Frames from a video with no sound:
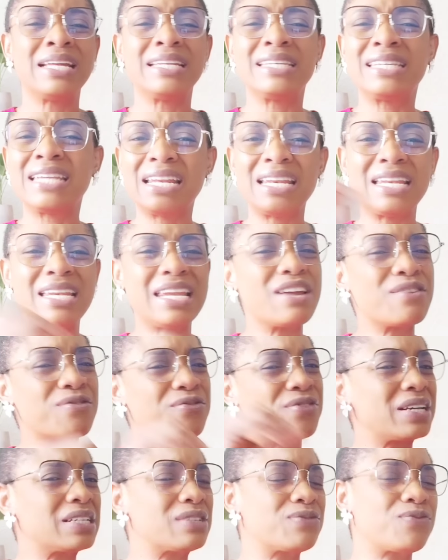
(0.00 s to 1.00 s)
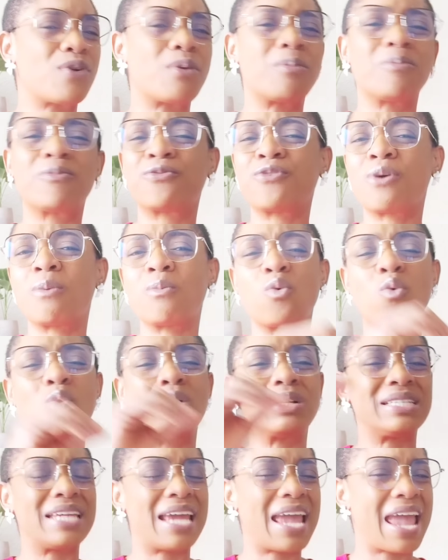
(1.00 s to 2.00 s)
deliverance from
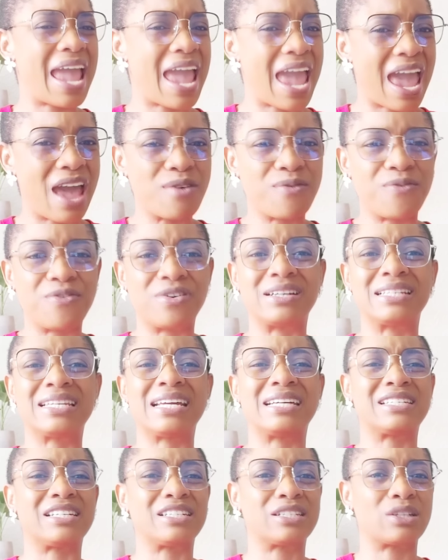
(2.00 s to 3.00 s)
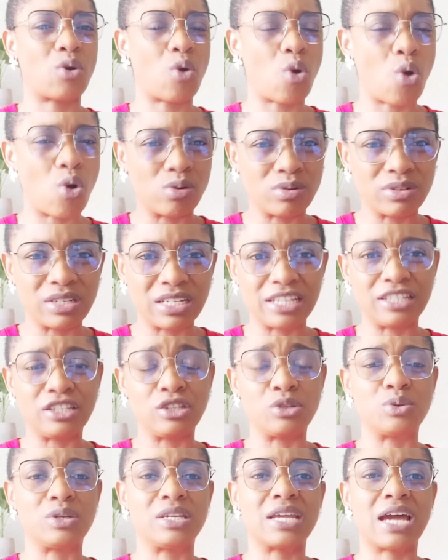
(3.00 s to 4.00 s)
whatever that is holding
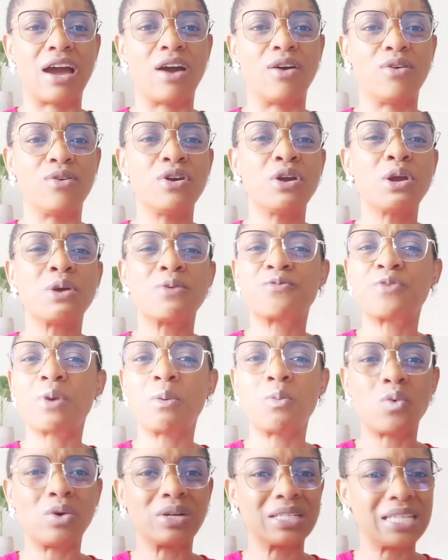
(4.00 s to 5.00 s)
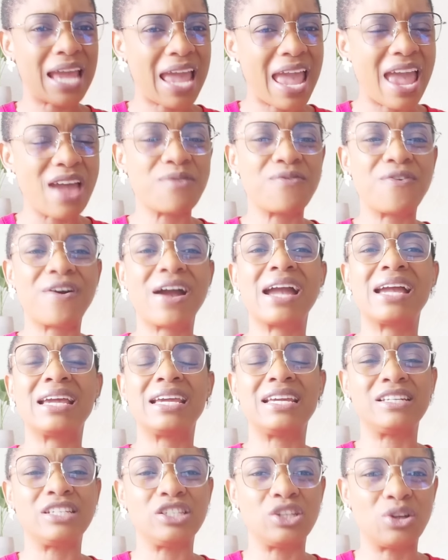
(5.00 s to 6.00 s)
you down, from whatever
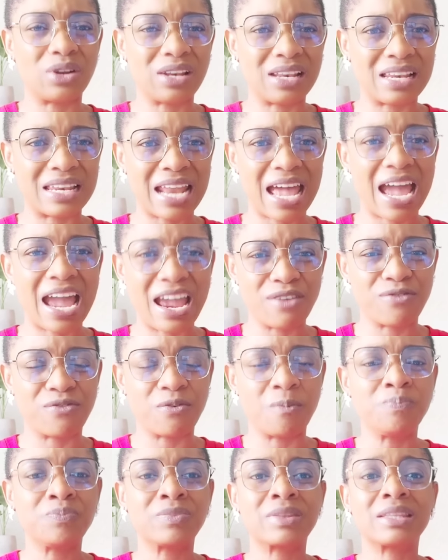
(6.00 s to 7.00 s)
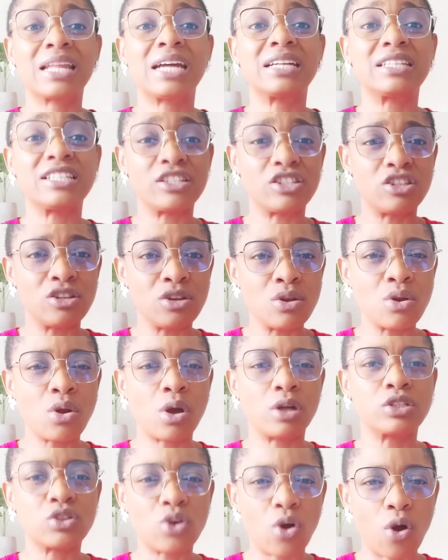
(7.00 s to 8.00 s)
in your life that is
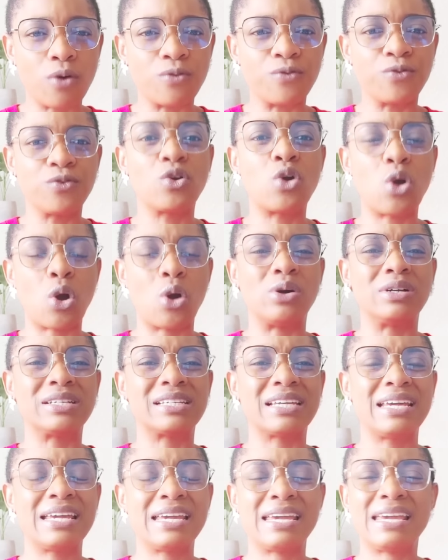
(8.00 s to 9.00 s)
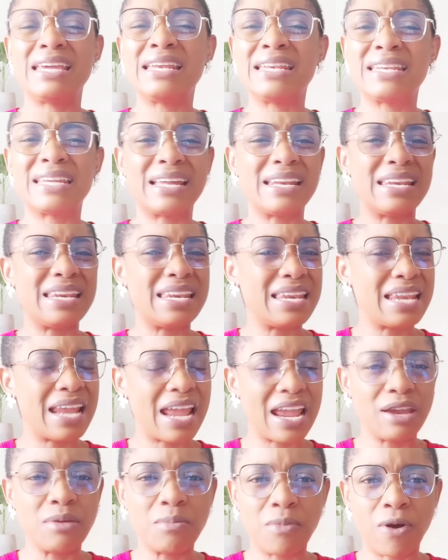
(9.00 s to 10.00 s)
not of God. In the
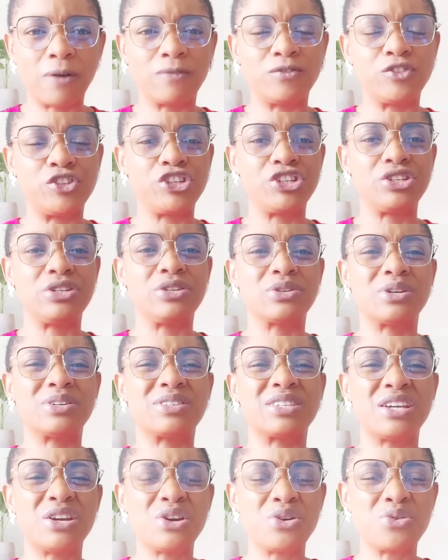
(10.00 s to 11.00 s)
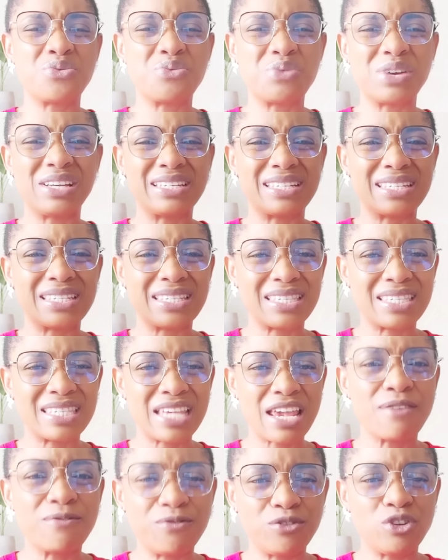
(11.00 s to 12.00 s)
name of Jesus,
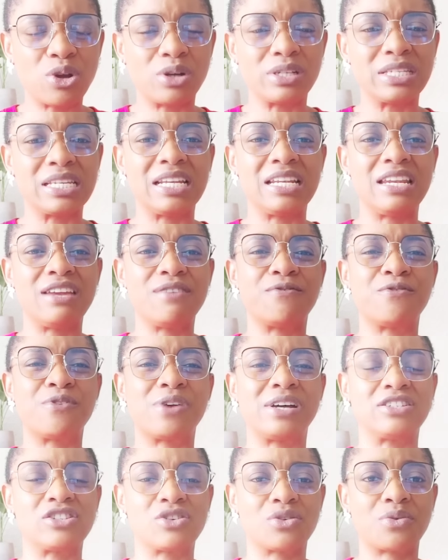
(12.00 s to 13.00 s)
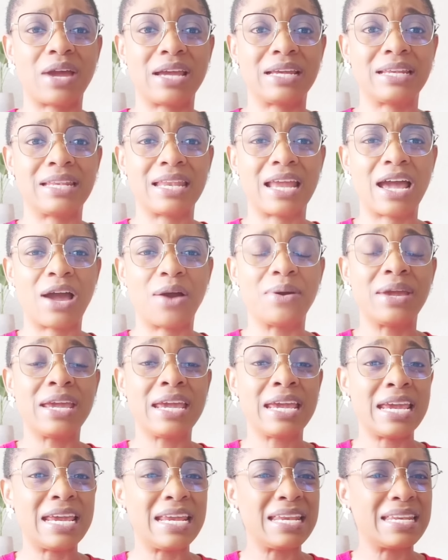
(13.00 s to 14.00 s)
receive your deliverance right now.
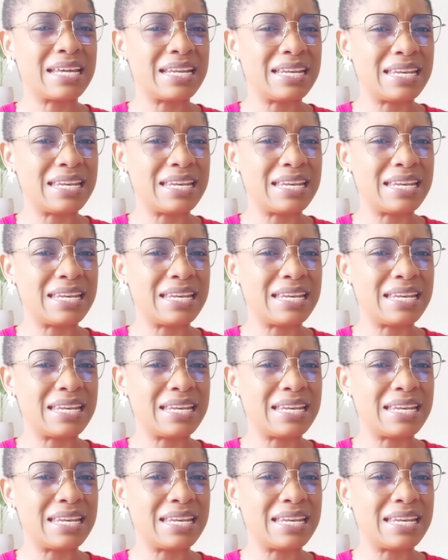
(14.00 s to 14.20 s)
In the